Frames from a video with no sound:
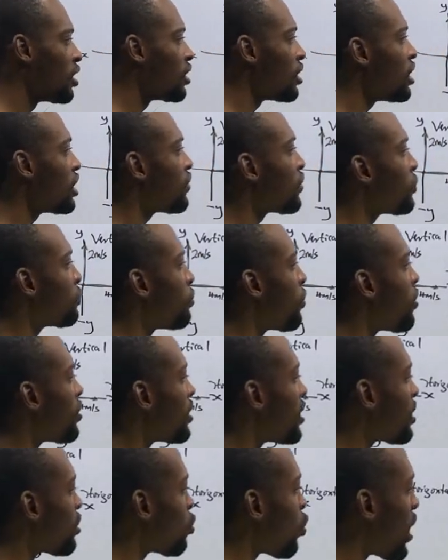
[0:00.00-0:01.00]
If you push
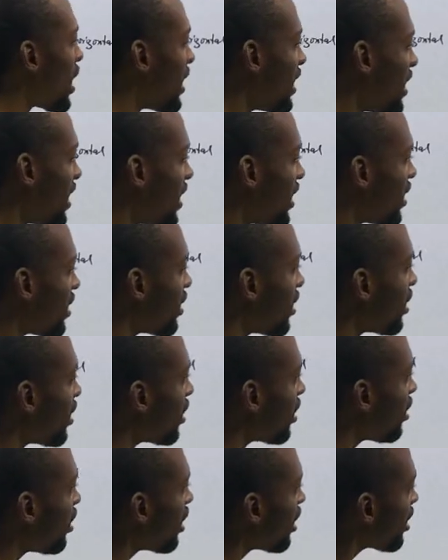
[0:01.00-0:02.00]
this one here,
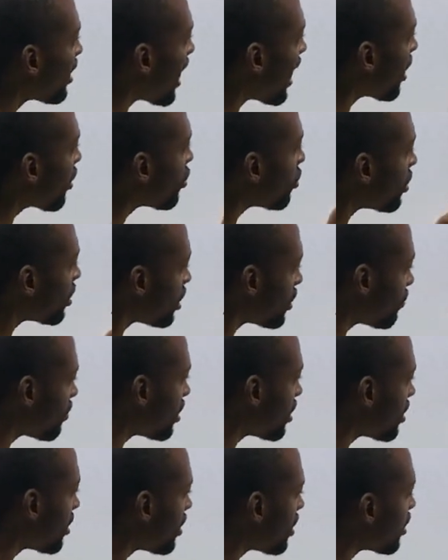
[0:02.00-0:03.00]
the arrow is
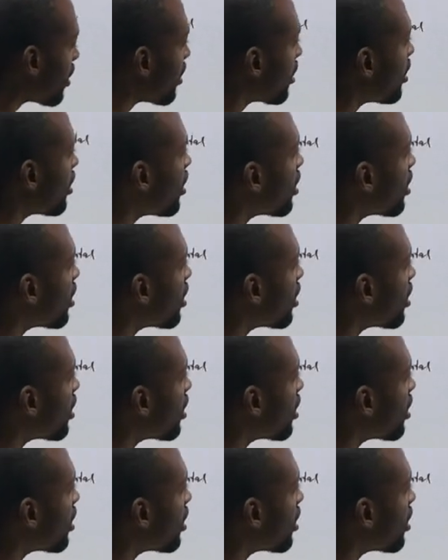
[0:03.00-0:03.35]
facing here.